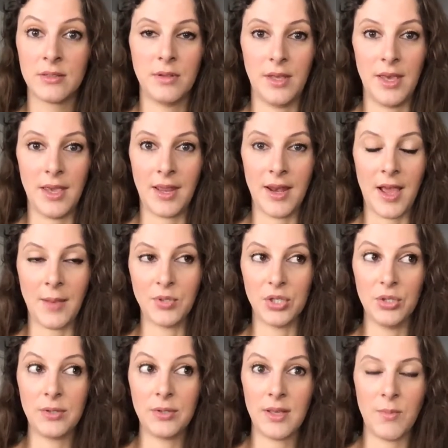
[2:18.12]
It can
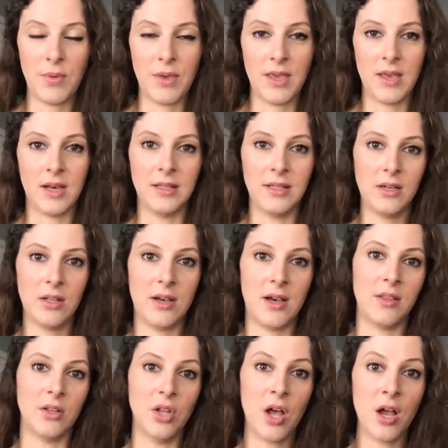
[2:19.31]
absolutely be a little on
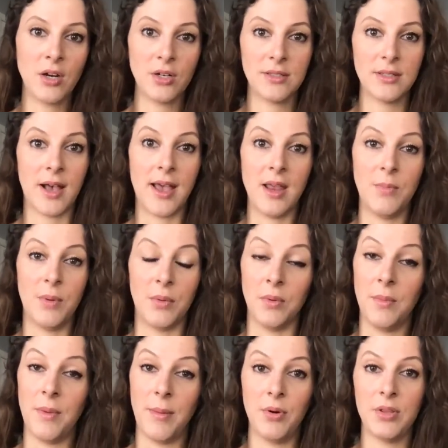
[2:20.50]
the longer side, but
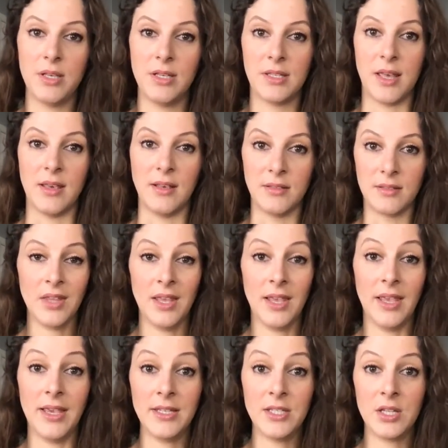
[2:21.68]
remember these things.
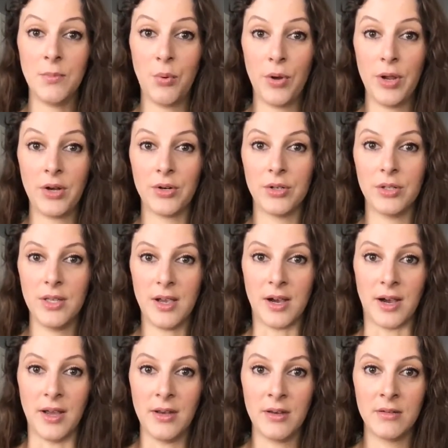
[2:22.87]
Get to the point early
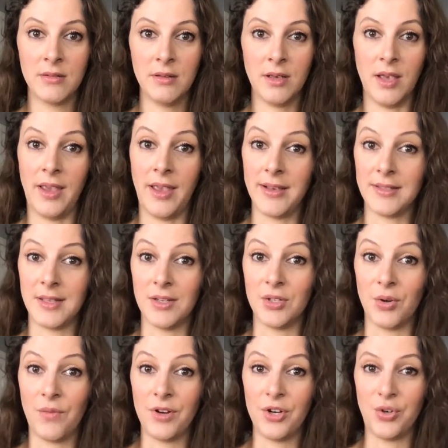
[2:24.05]
on in case they
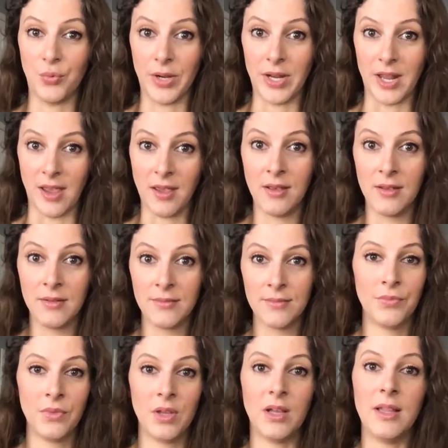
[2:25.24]
don't finish reading.
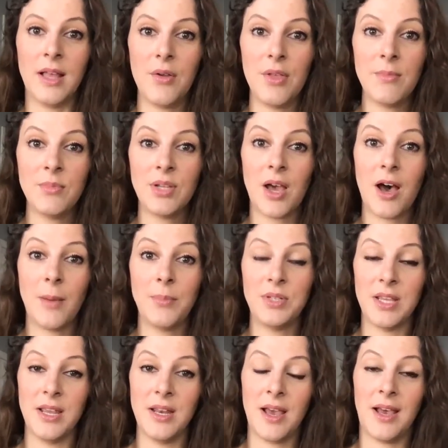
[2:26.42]
Allow them to opt
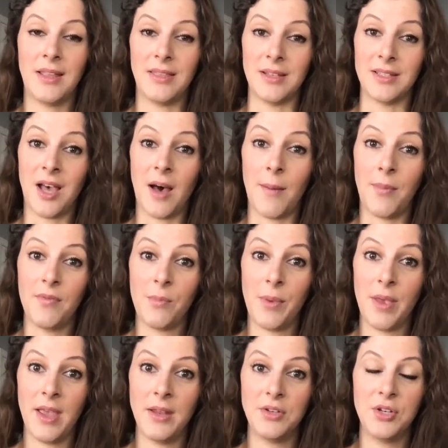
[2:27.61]
in at the top of the
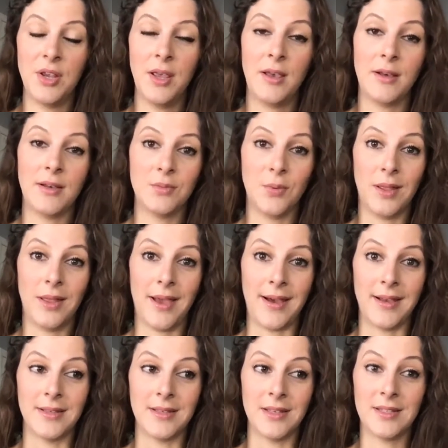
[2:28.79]
page as well
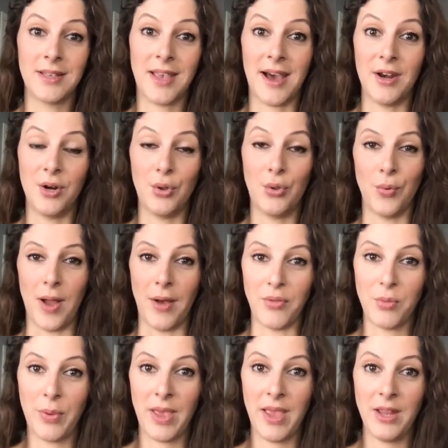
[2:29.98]
as scattered throughout the
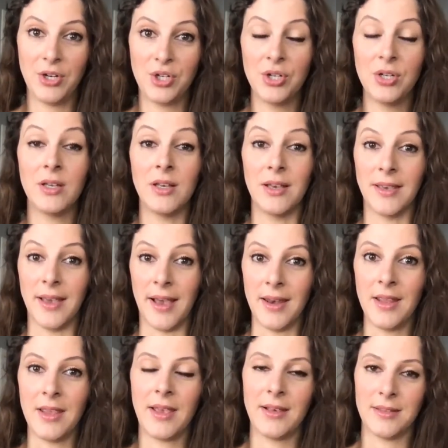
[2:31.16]
page, again,
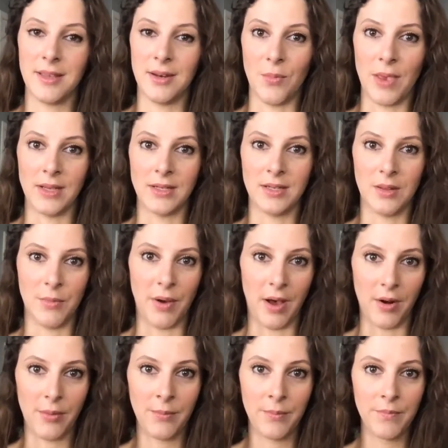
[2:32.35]
in case they don't make it to the
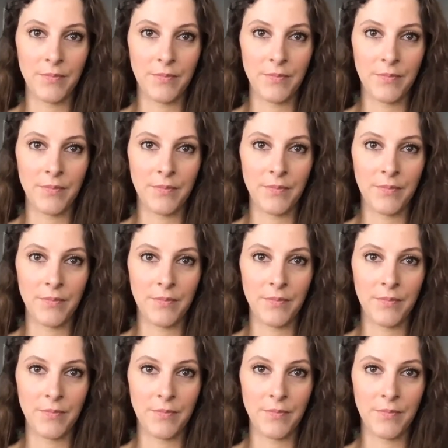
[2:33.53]
bottom.